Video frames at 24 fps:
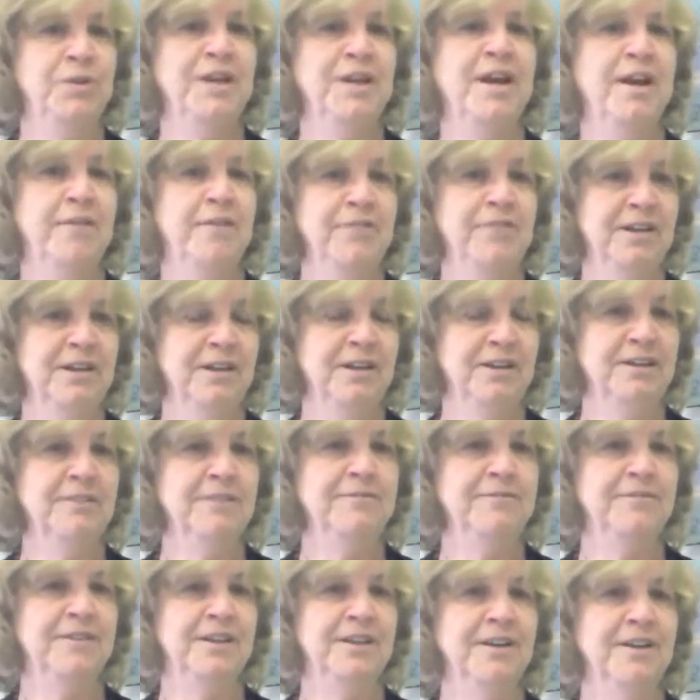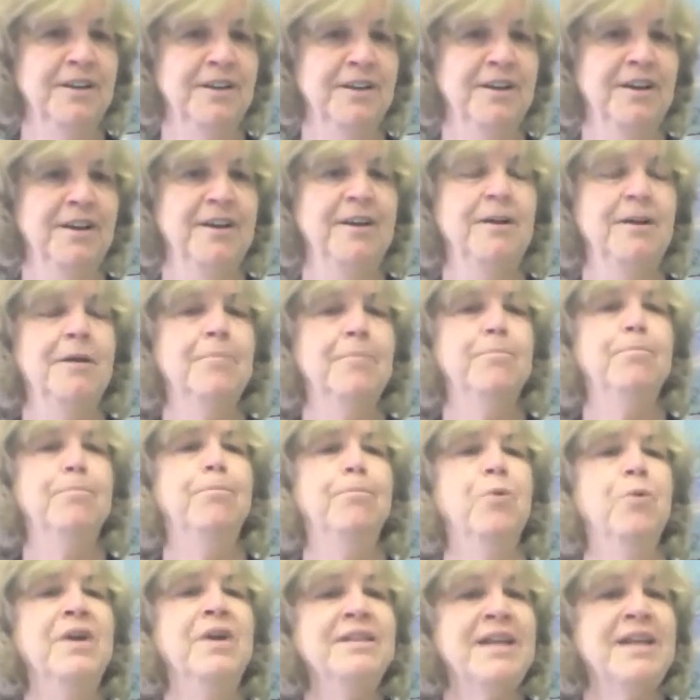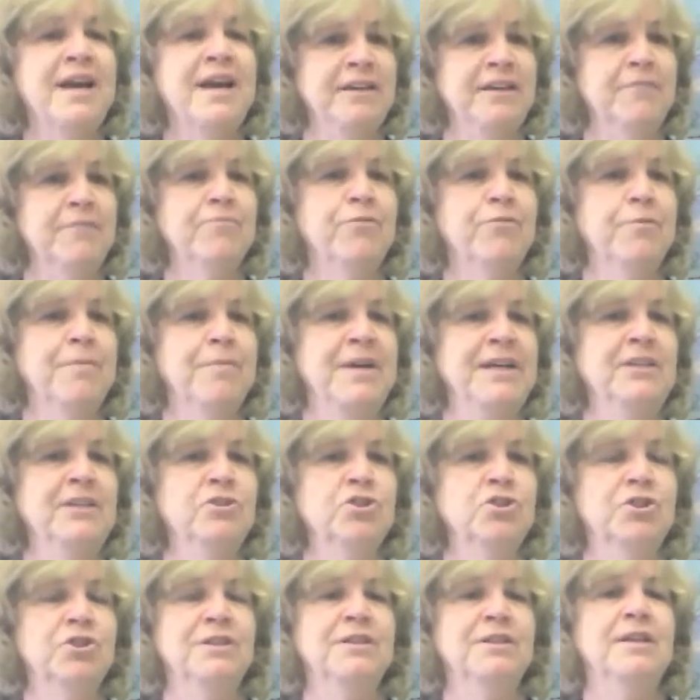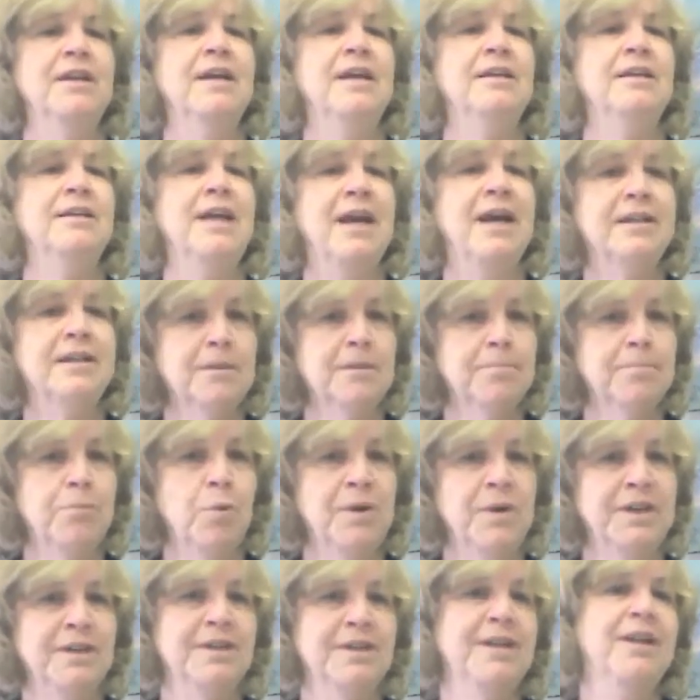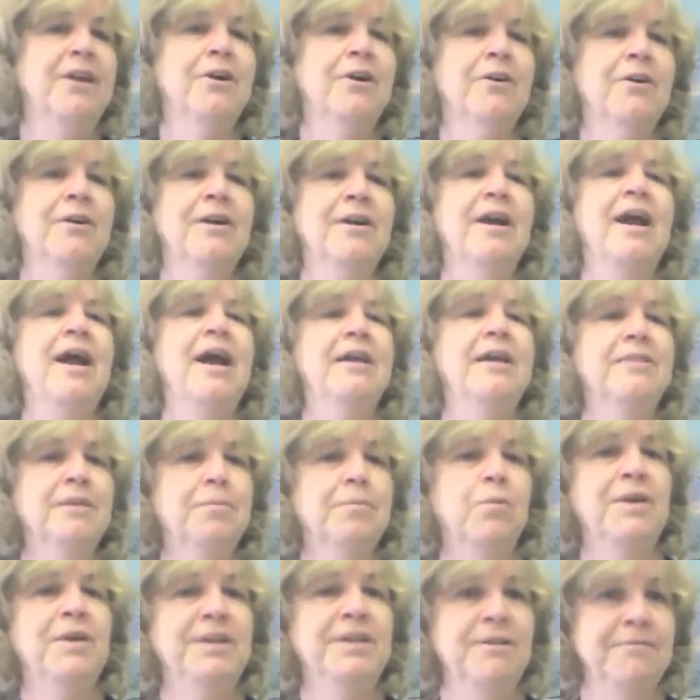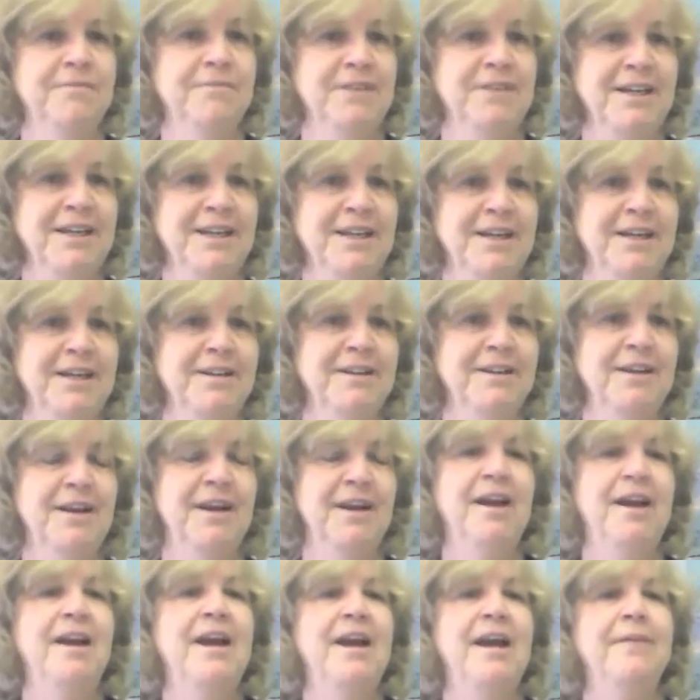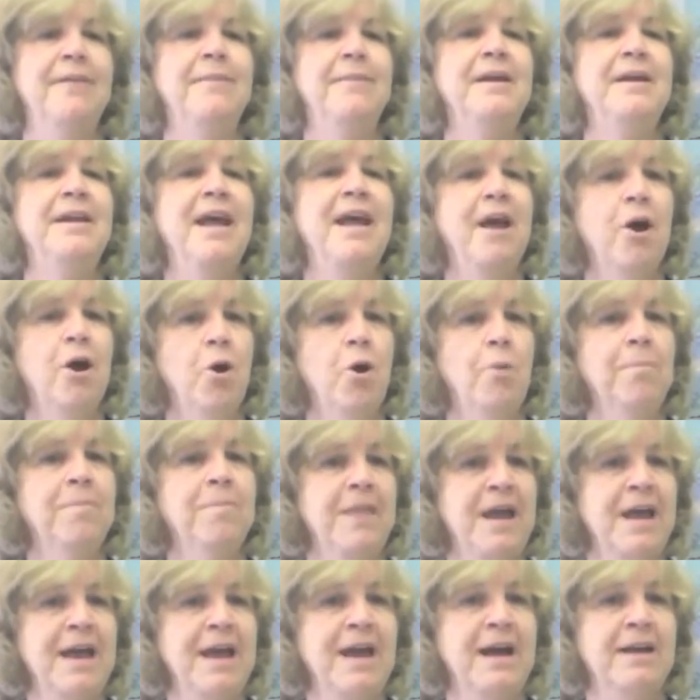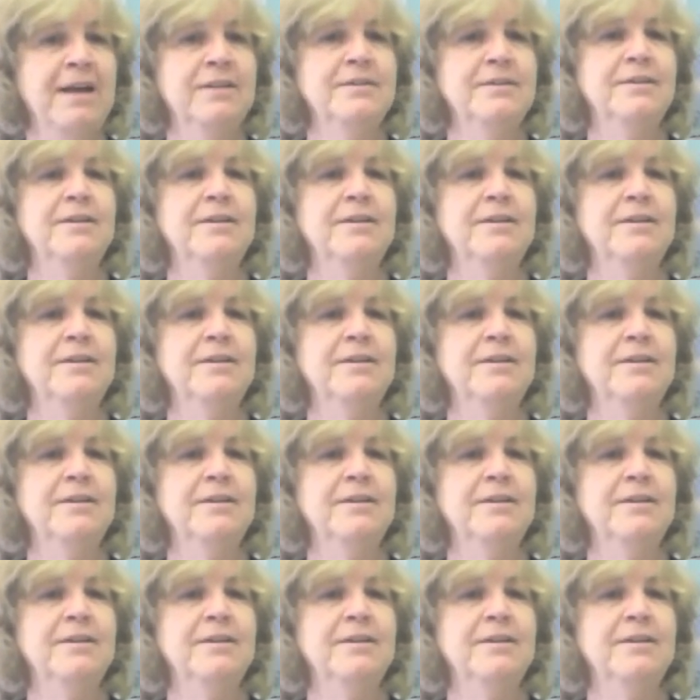the heavy lifting. Bring that information at the point of care, at the point of need, and then help that